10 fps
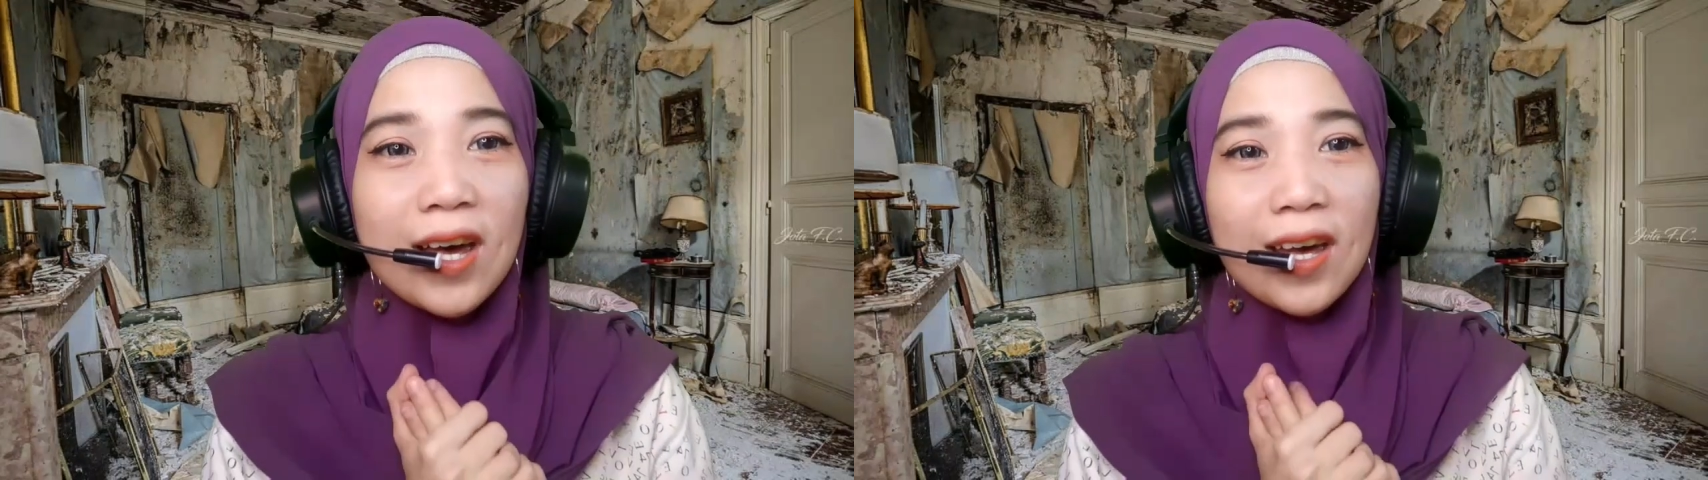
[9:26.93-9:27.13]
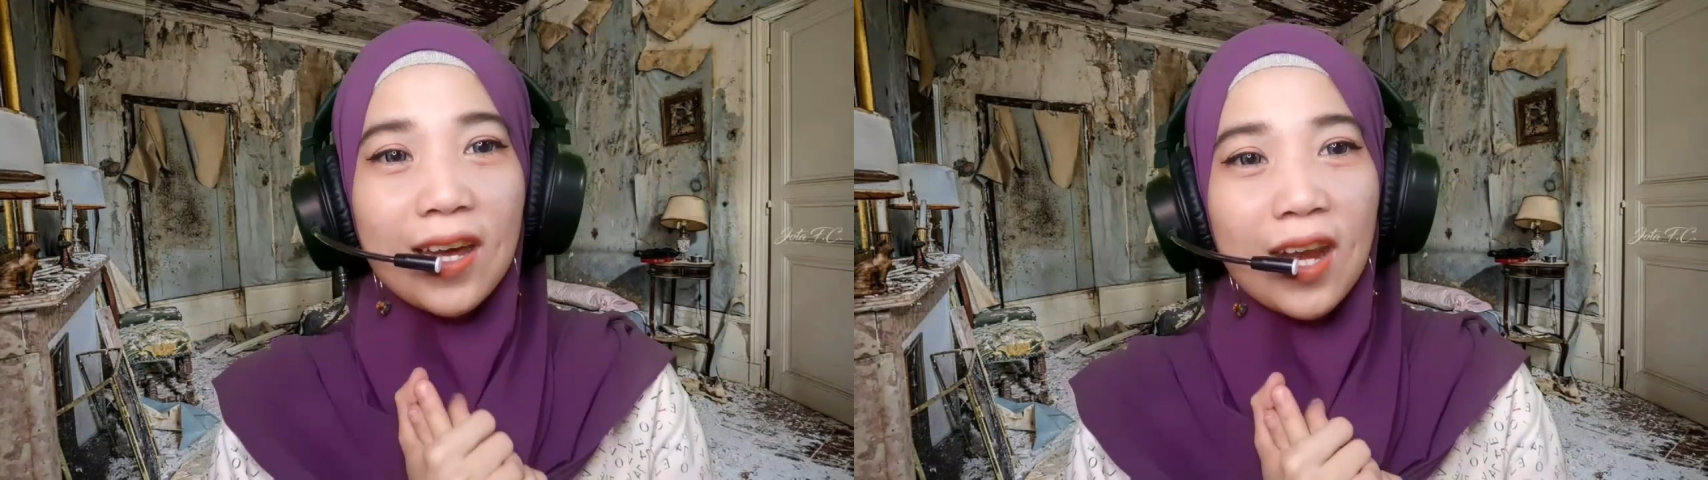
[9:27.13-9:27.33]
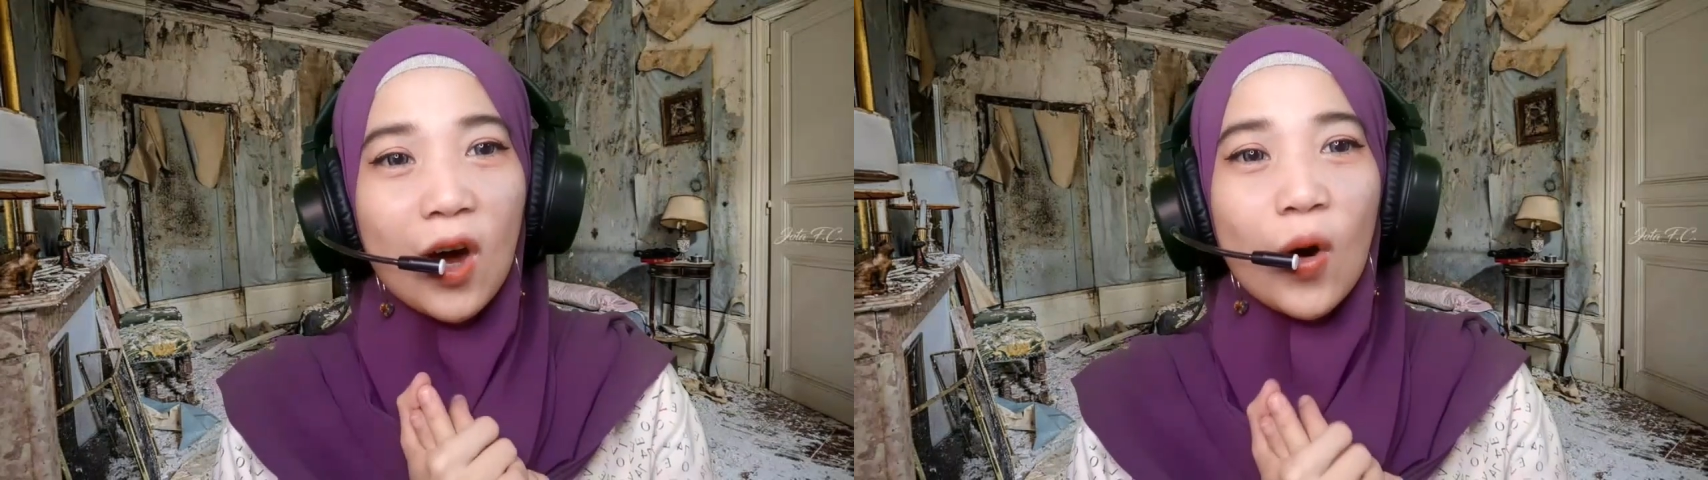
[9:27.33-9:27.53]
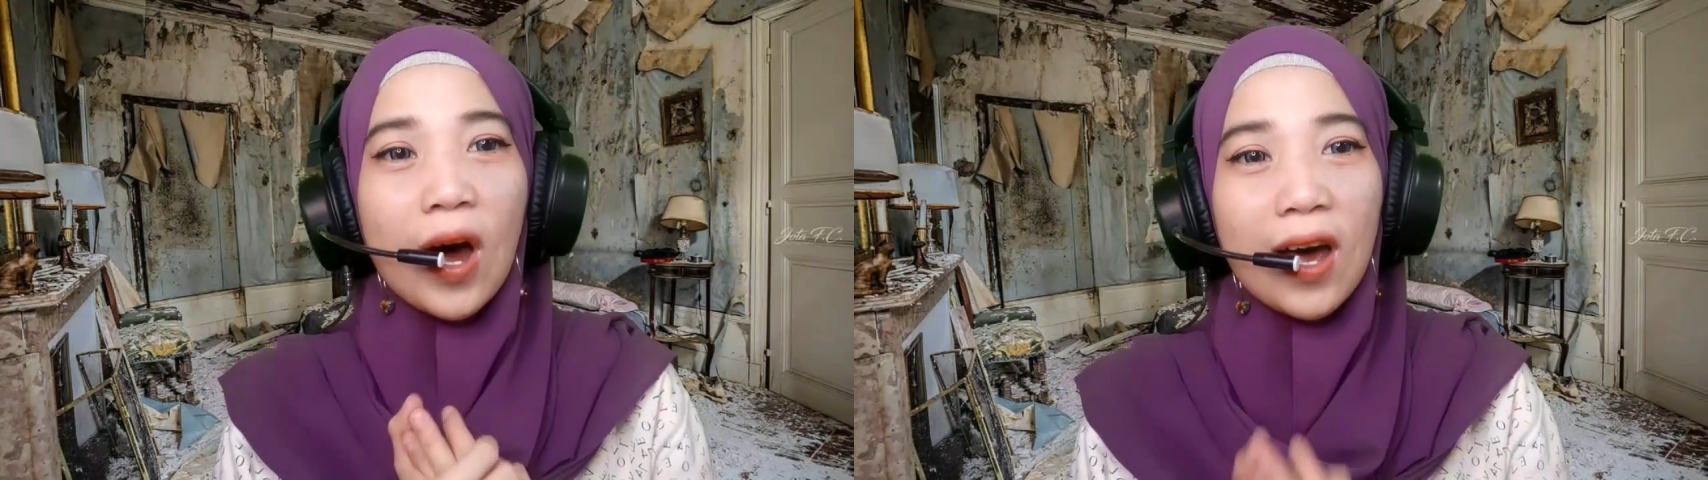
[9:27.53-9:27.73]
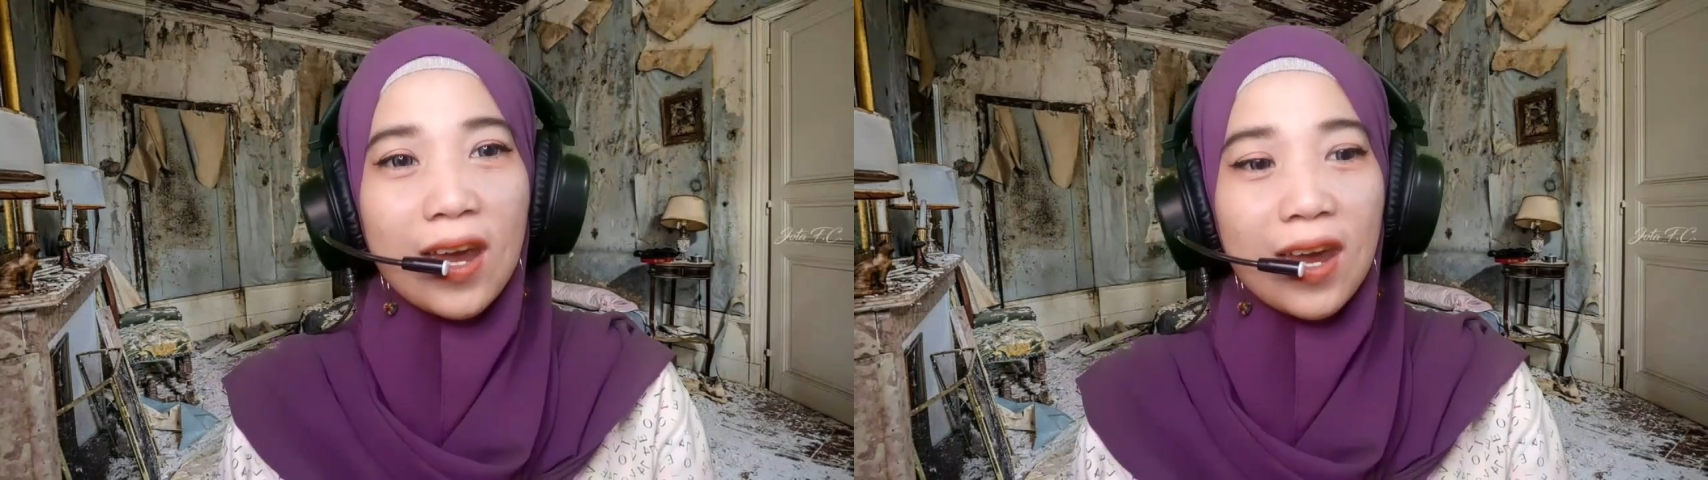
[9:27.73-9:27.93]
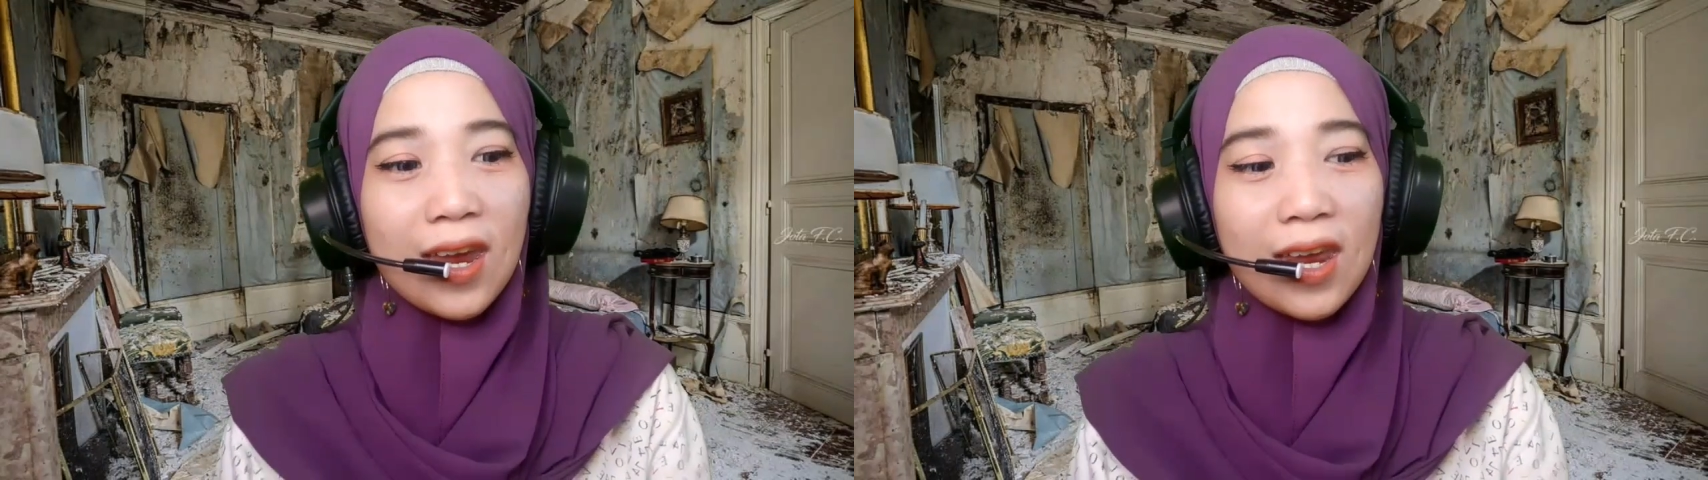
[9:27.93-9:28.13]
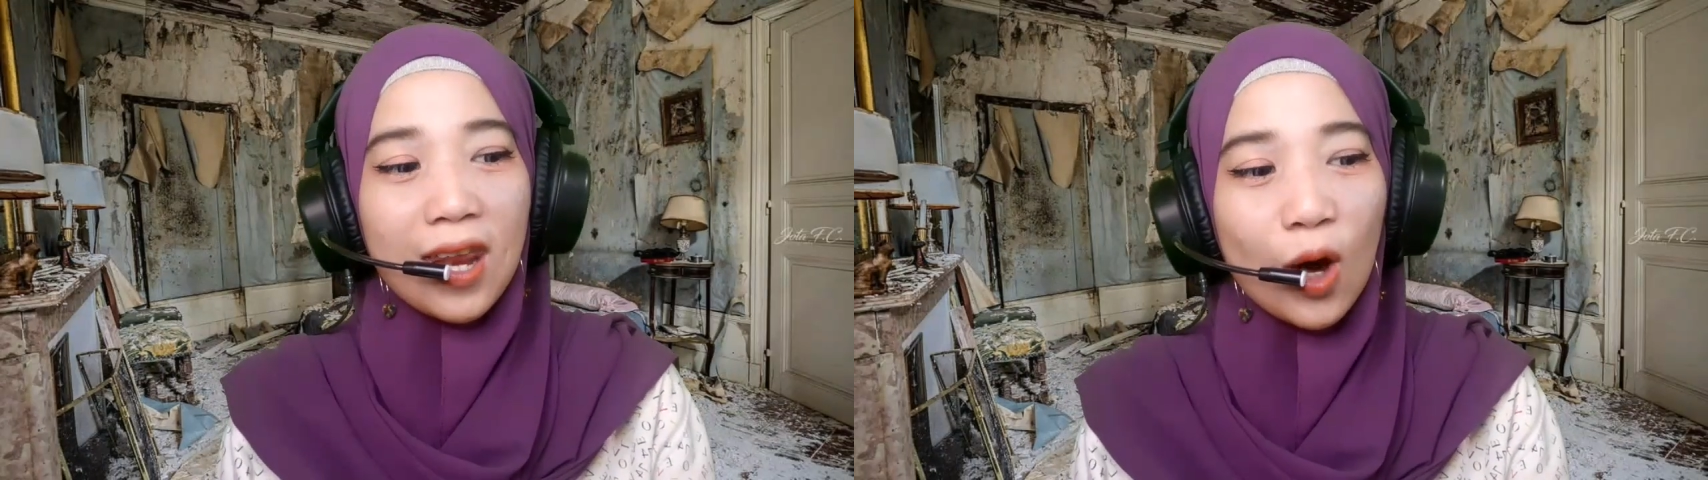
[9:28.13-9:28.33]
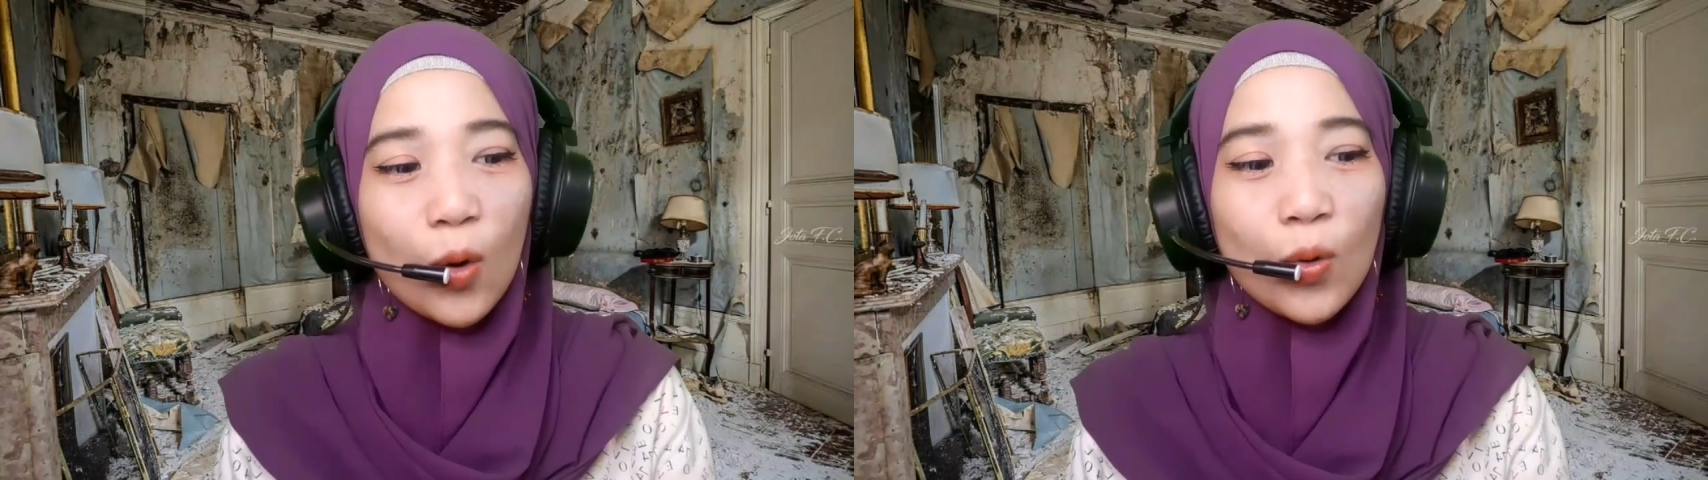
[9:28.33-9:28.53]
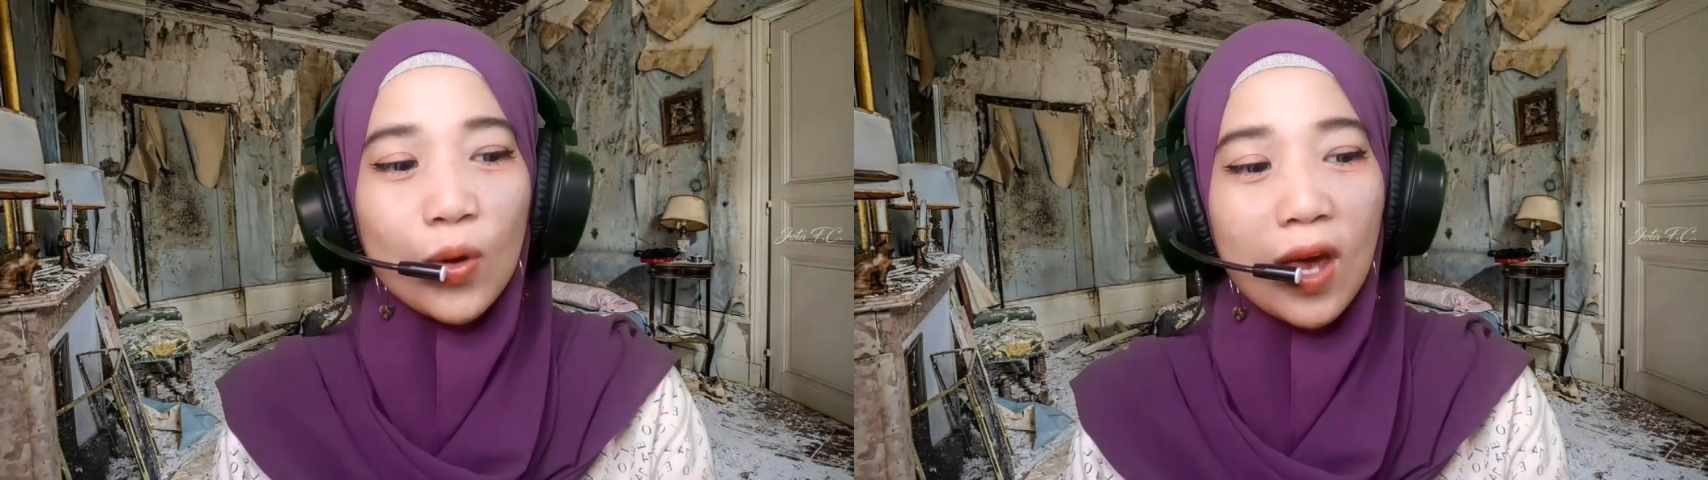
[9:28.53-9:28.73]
now I know,